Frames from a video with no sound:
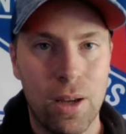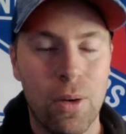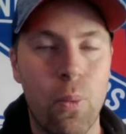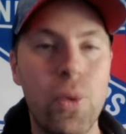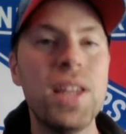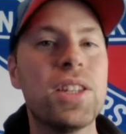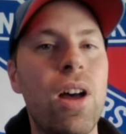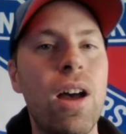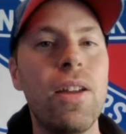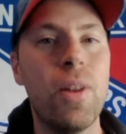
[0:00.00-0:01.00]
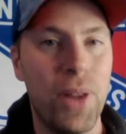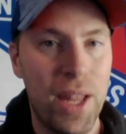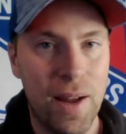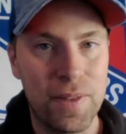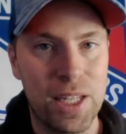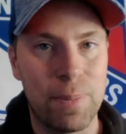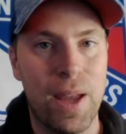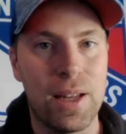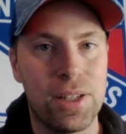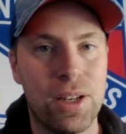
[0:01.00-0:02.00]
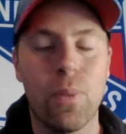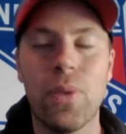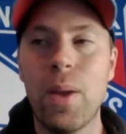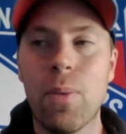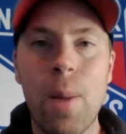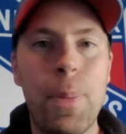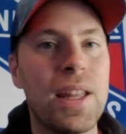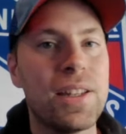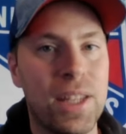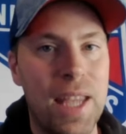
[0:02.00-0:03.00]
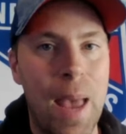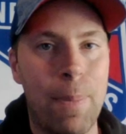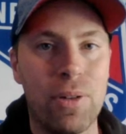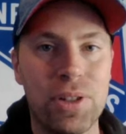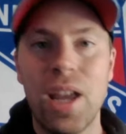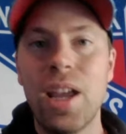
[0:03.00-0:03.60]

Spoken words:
We saw in the playoffs this past year, when they were up against the Capitals,